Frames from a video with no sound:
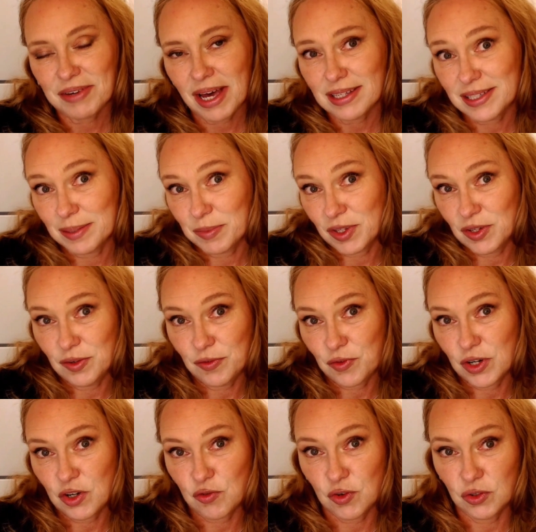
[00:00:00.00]
some gluten-free
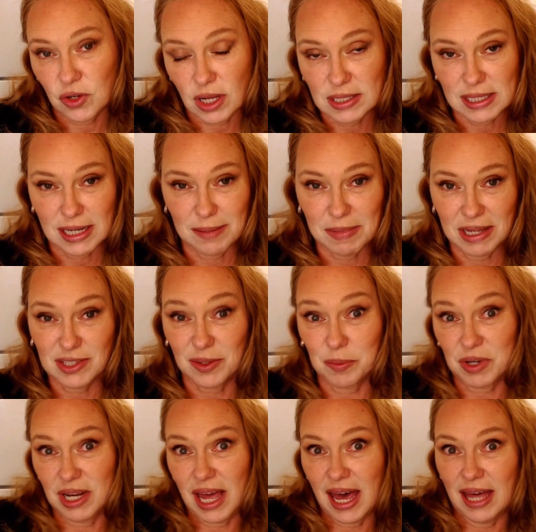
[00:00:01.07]
croutons that I made, so I'm
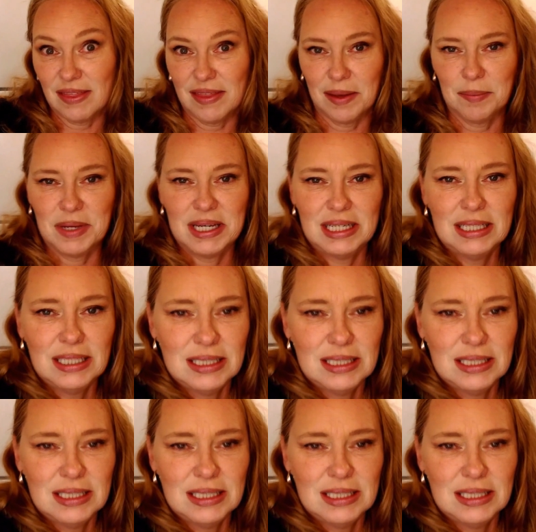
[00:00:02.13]
going to add them in.